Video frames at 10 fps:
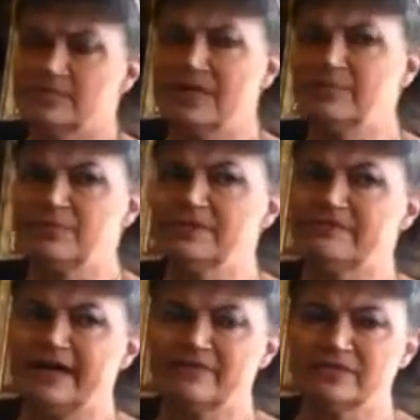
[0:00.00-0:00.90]
probably
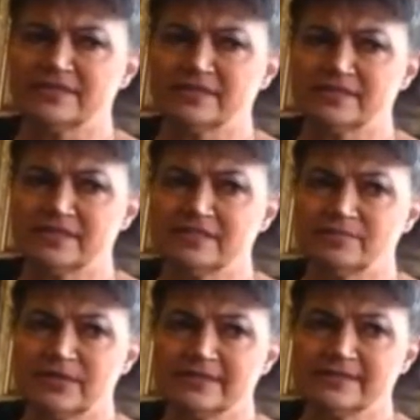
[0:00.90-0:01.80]
5 or 6 of these
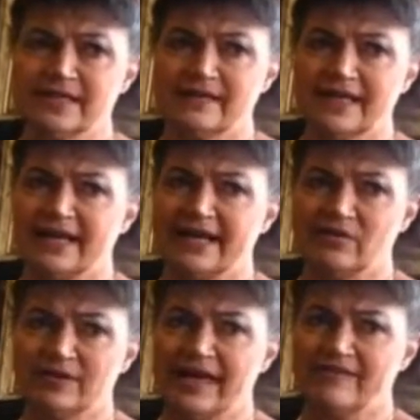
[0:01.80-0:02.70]
prints, and then I
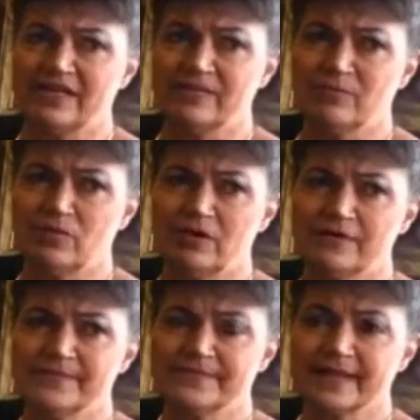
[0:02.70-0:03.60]
don't have any
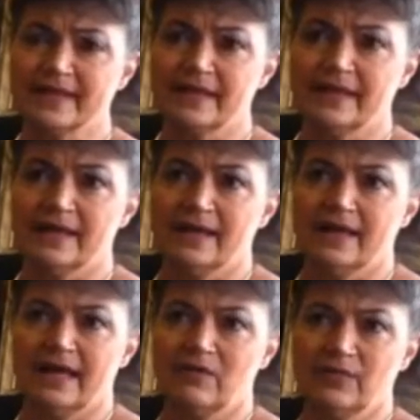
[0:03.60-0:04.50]
more.
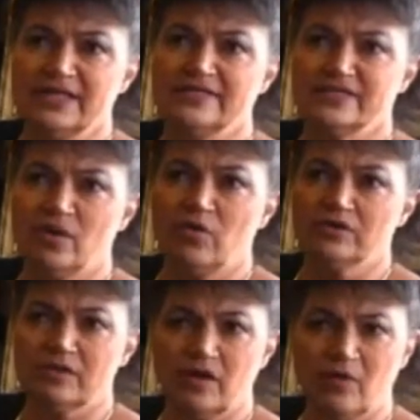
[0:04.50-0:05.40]
And we sold